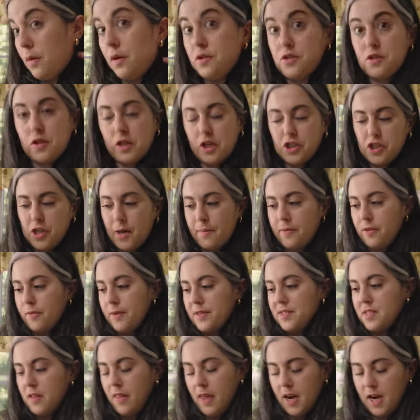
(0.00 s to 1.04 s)
I'm also going to chop the
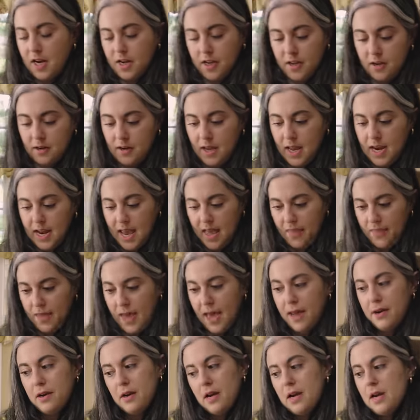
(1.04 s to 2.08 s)
rest of that onion and add
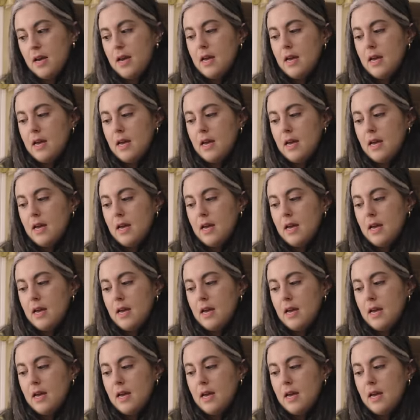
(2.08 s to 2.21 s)
that.